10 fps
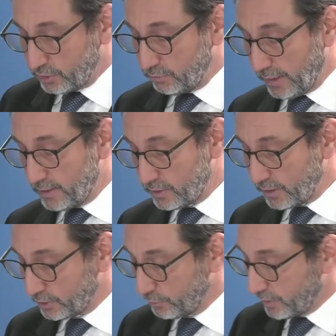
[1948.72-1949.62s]
or a
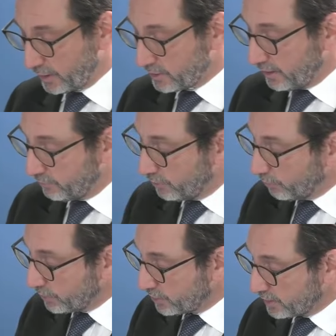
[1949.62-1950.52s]
discussion with Exover, in
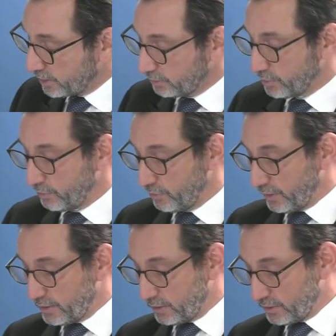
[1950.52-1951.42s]
which they told you that
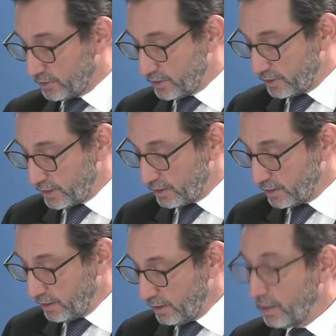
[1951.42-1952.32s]
they didn't see the
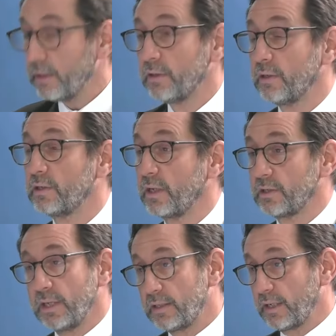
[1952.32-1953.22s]
need to
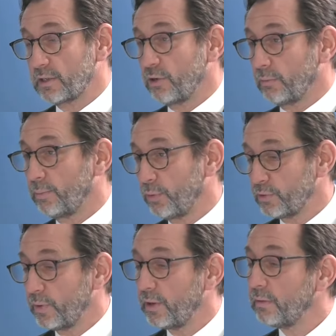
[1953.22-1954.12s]
discuss their desktop
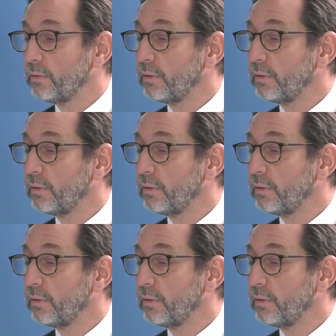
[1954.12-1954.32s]
reports with you?